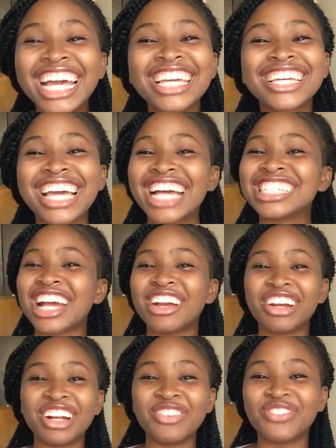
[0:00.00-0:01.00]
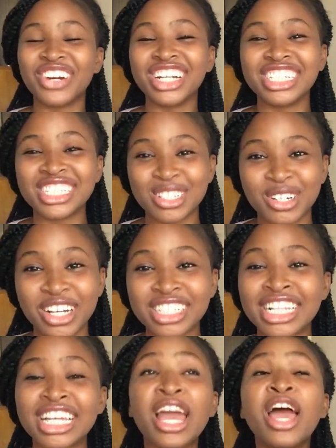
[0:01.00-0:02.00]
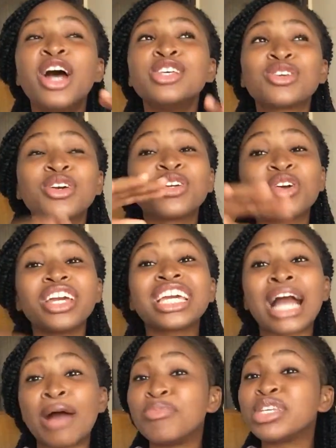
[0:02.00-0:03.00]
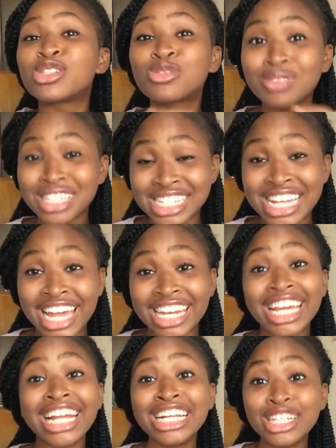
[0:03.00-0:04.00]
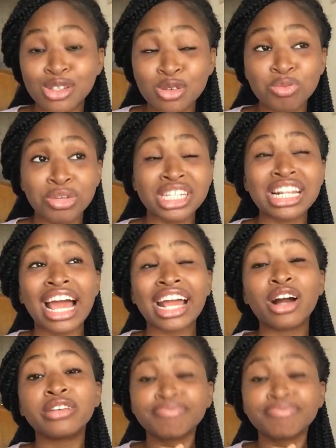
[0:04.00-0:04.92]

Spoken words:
You guys are really funny, seriously. So you know it can be twisted a little bit, like